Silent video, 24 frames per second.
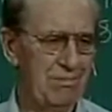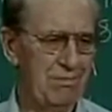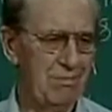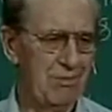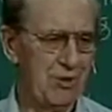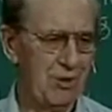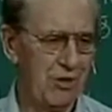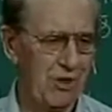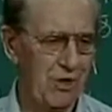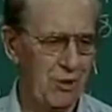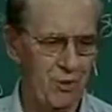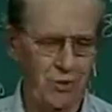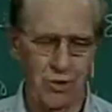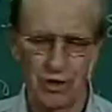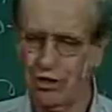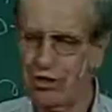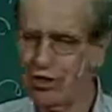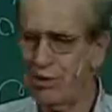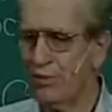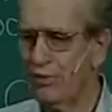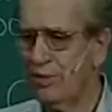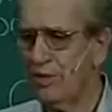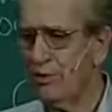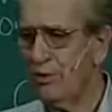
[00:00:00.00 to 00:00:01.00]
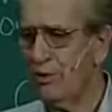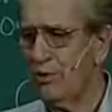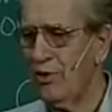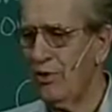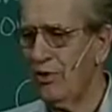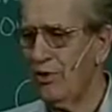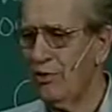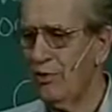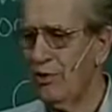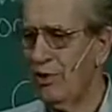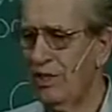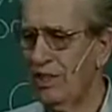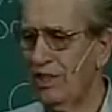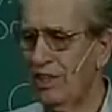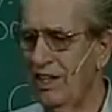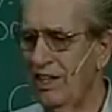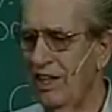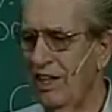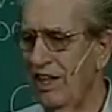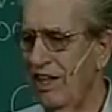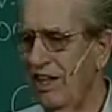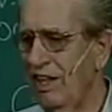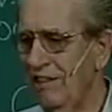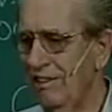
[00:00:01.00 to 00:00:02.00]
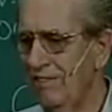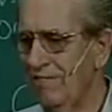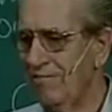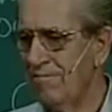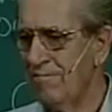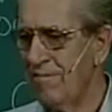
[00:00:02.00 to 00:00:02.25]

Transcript: Well, you're worshiping more than one God.